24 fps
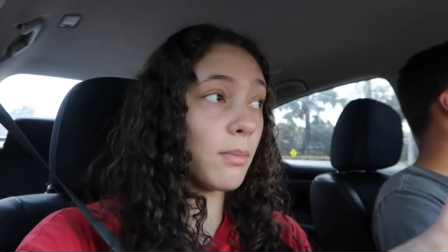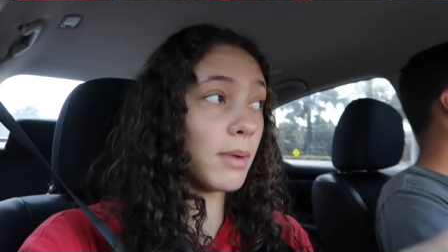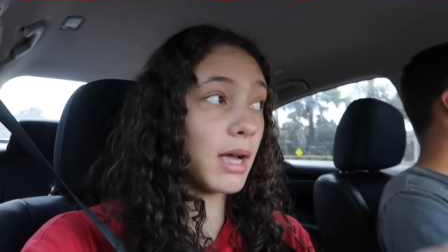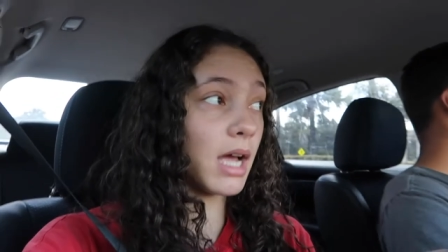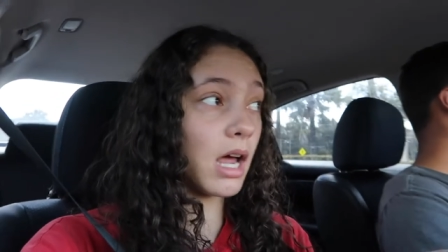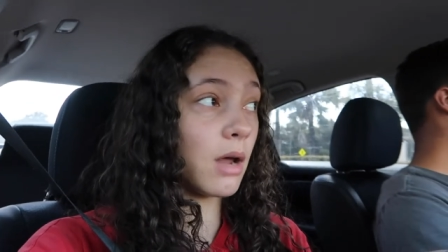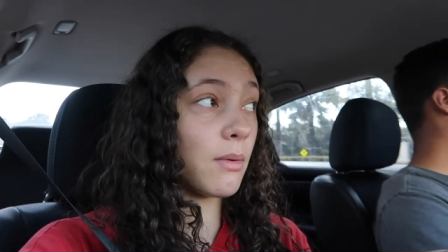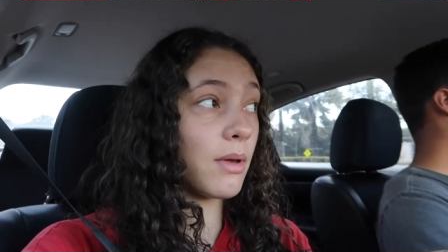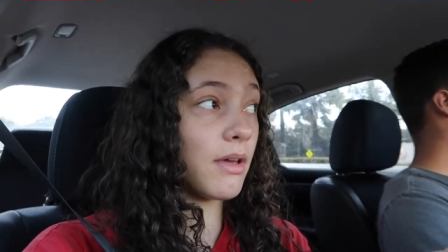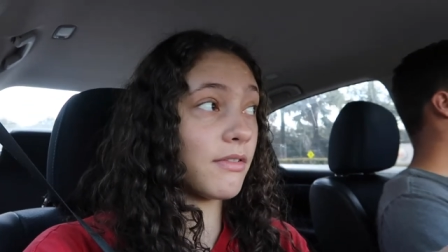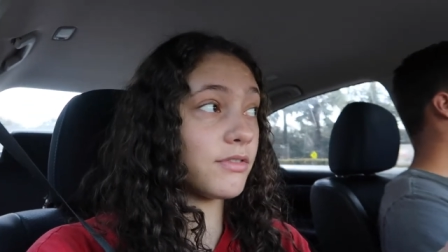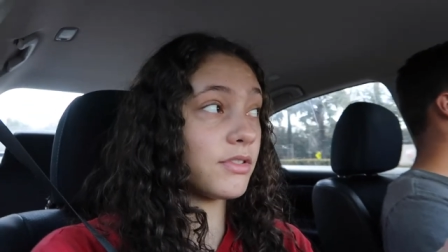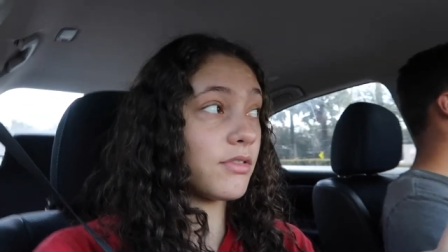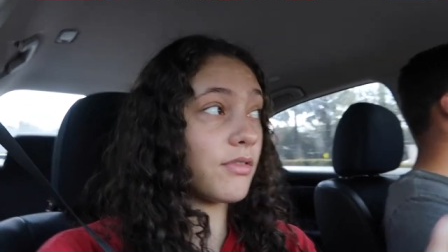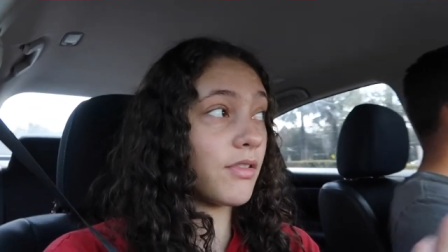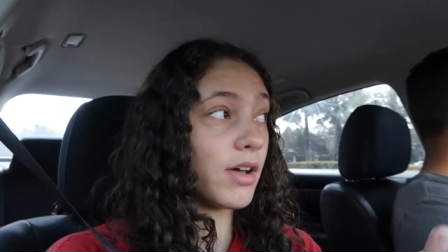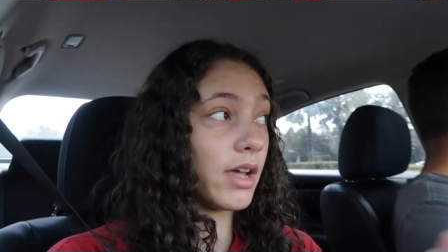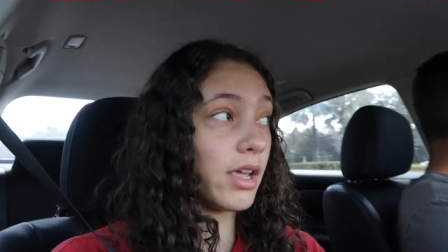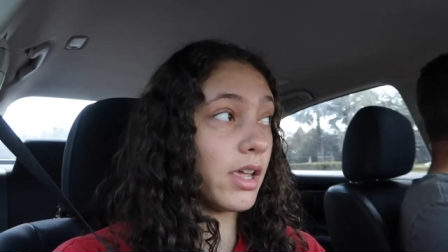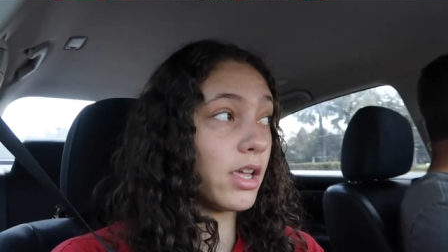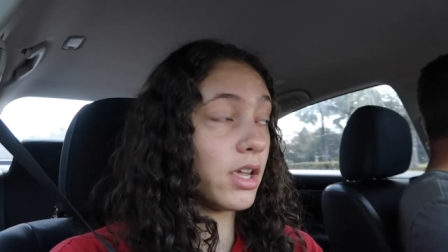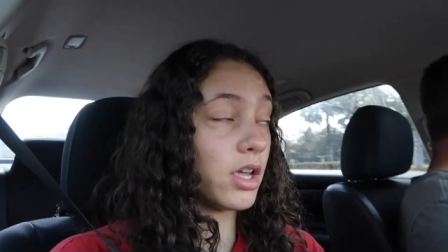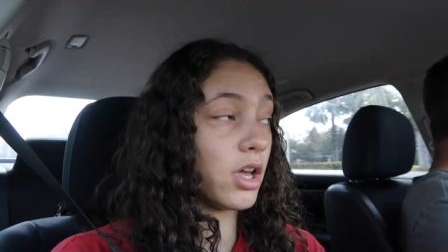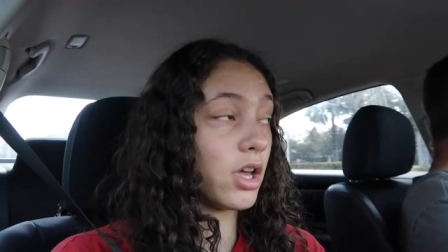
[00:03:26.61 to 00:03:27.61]
oh my god we have to
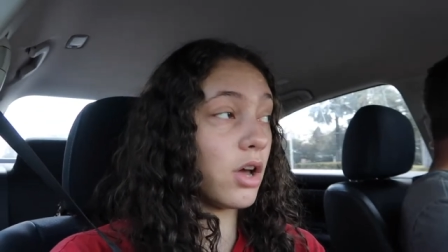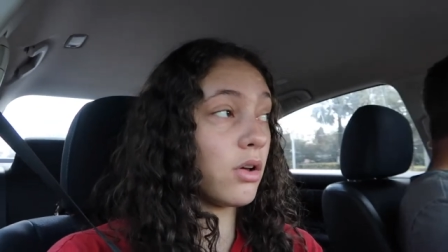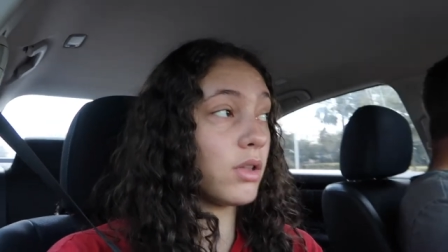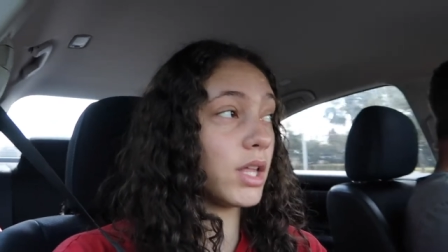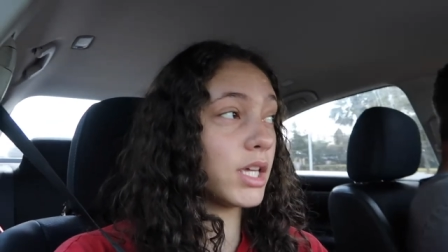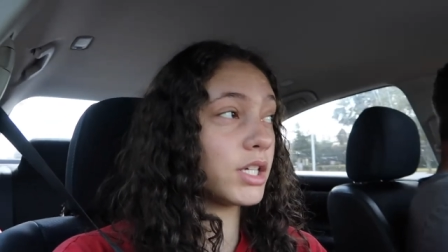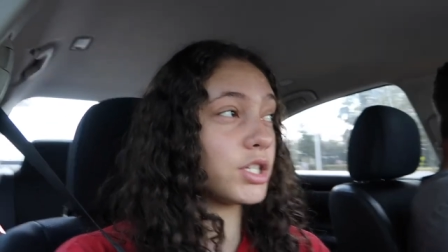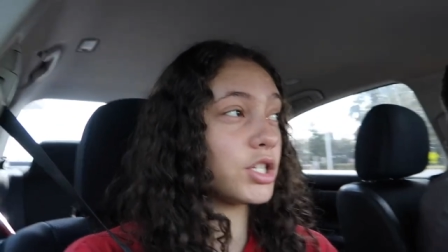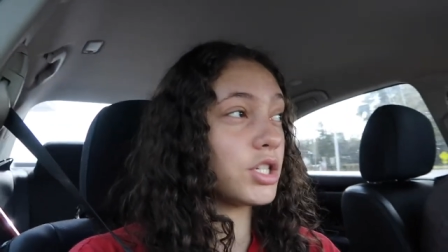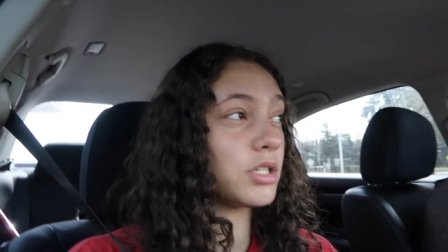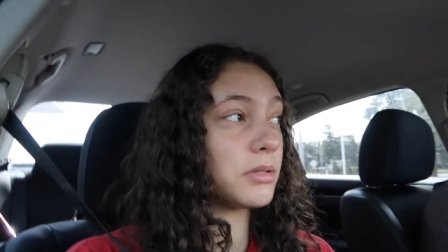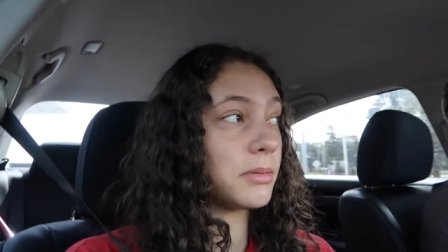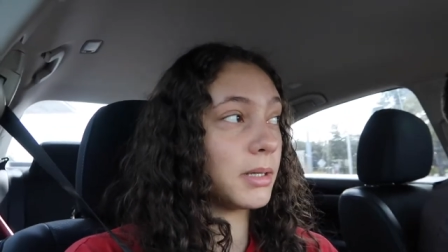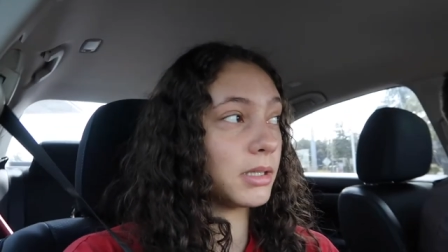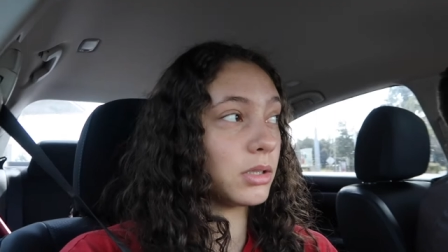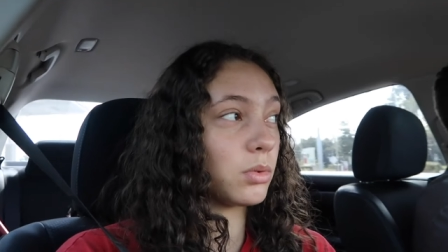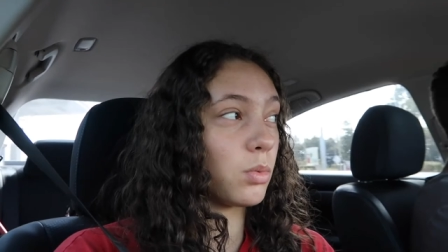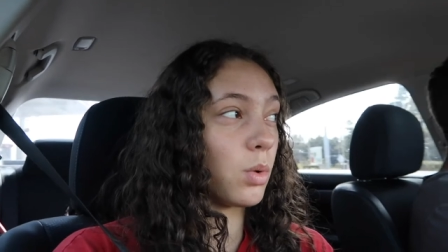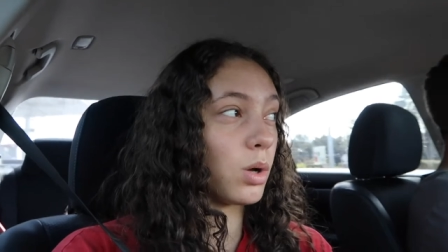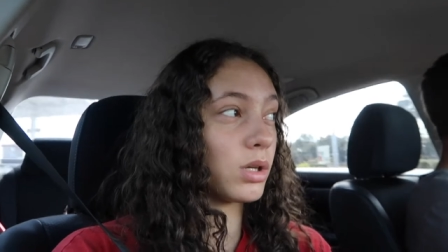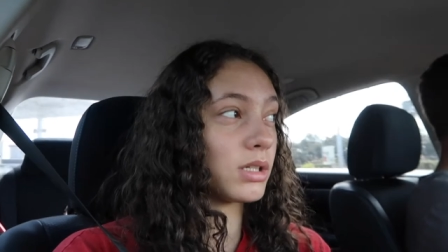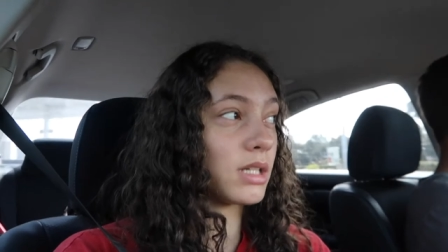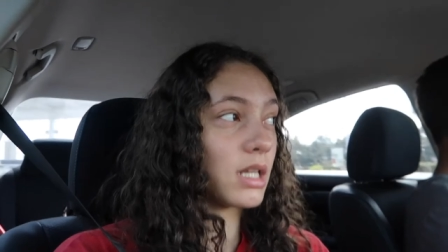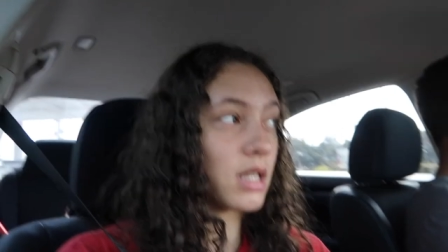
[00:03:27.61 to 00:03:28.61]
fucking go like she's about to
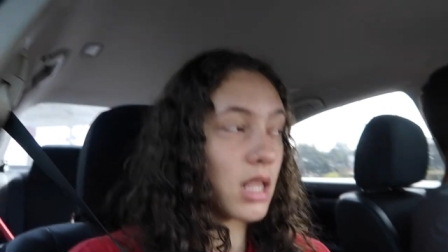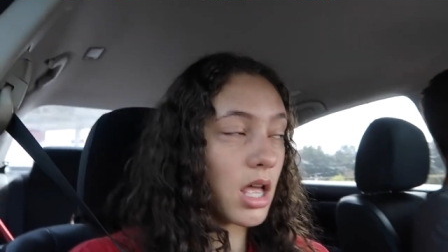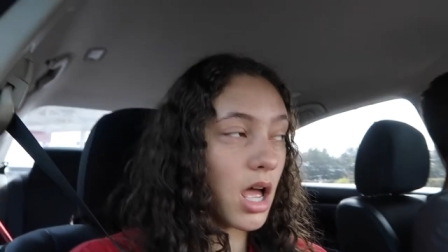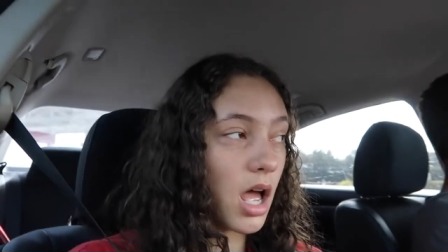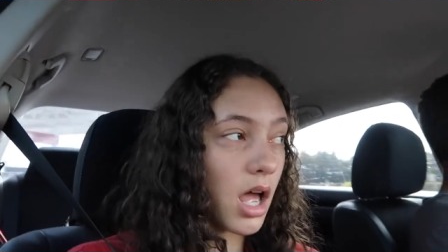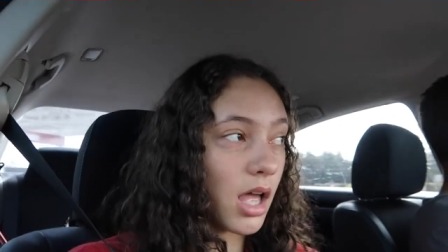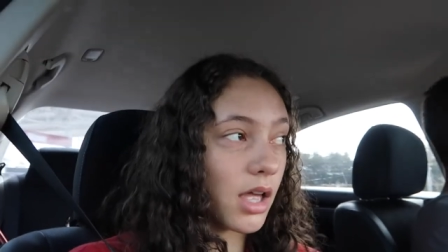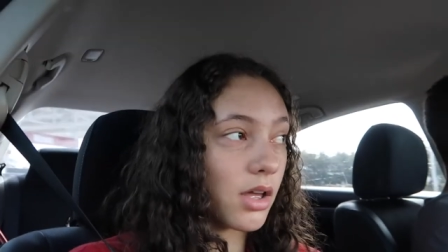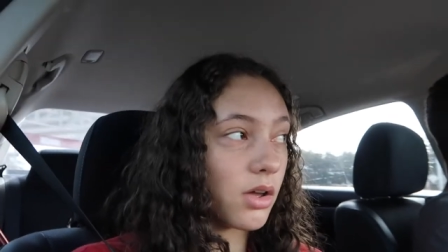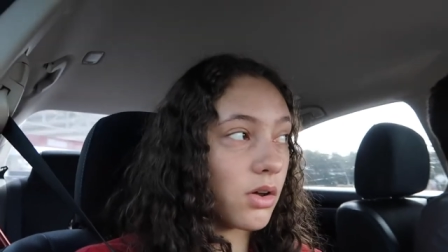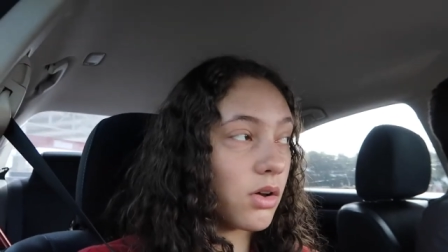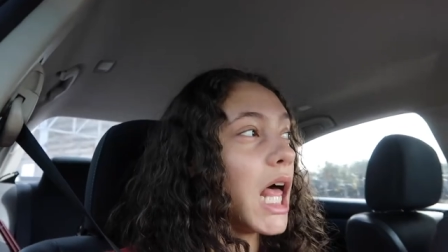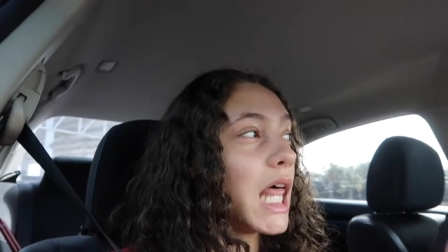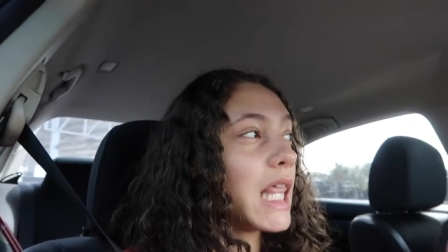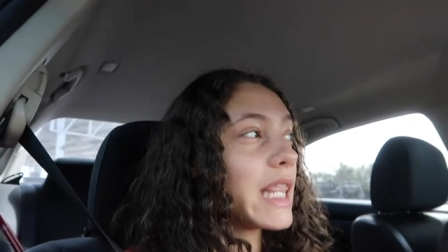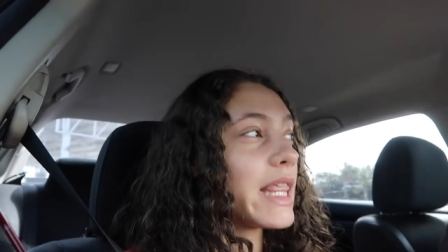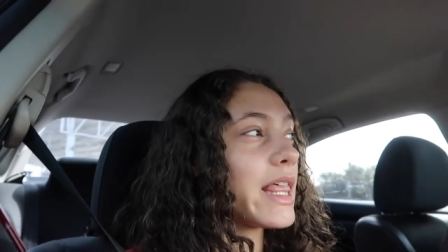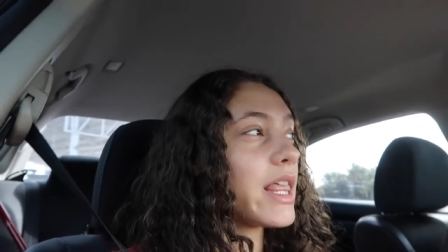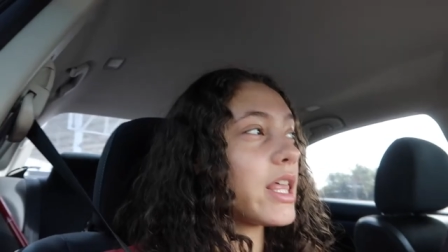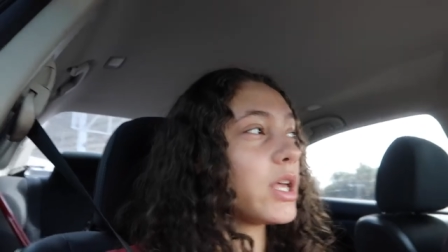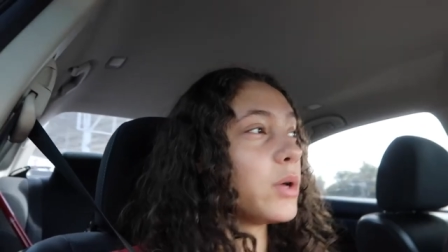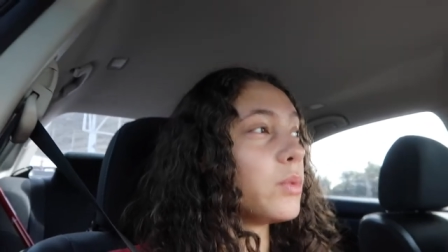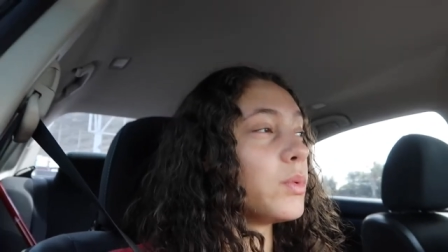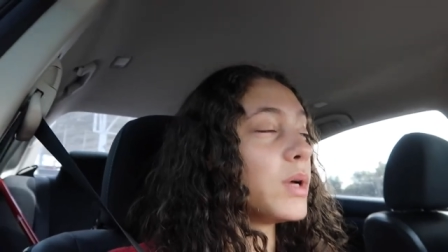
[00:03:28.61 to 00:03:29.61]
walk down the aisle and
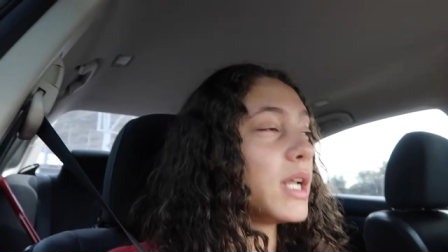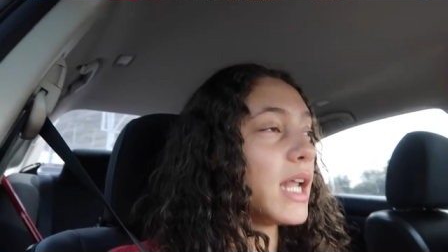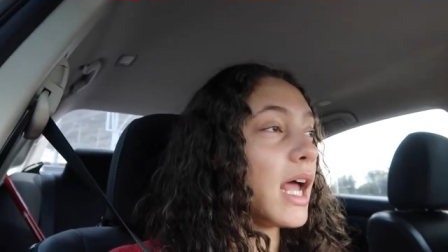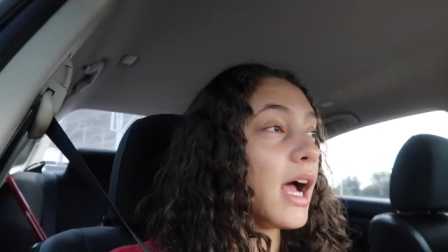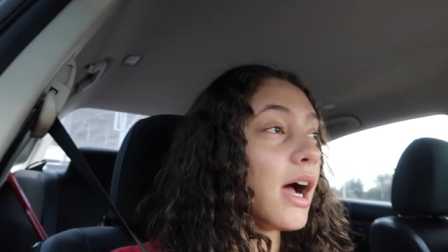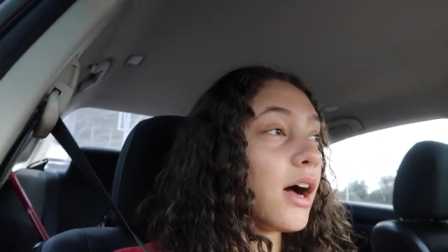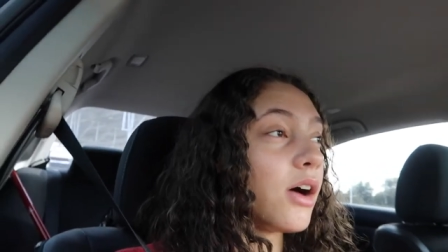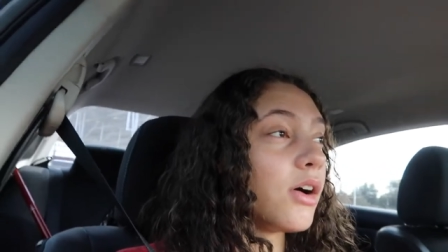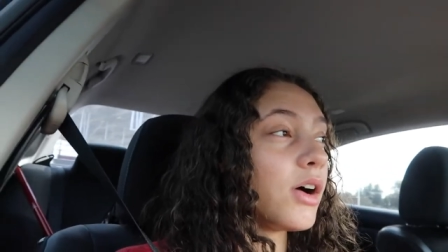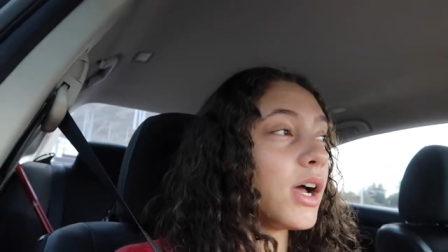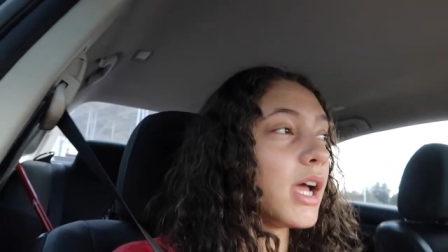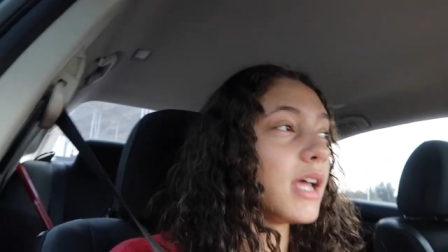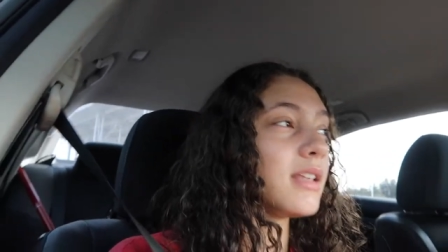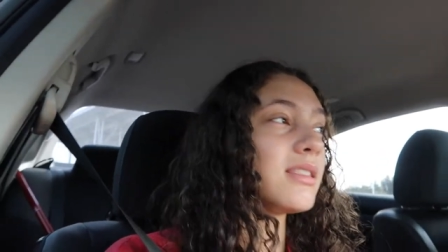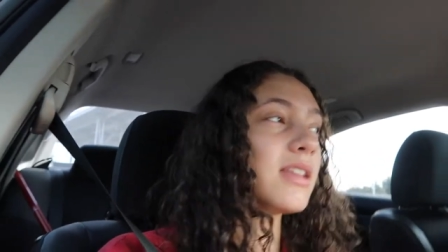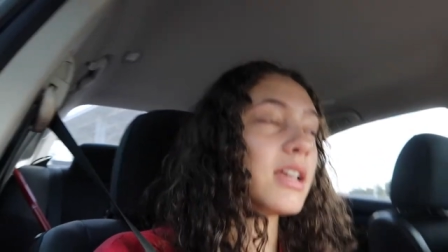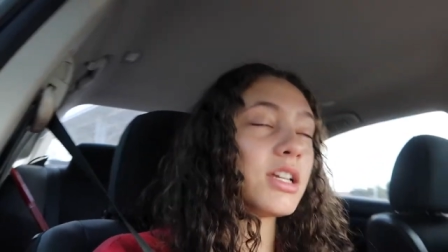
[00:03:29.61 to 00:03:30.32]
i like went out and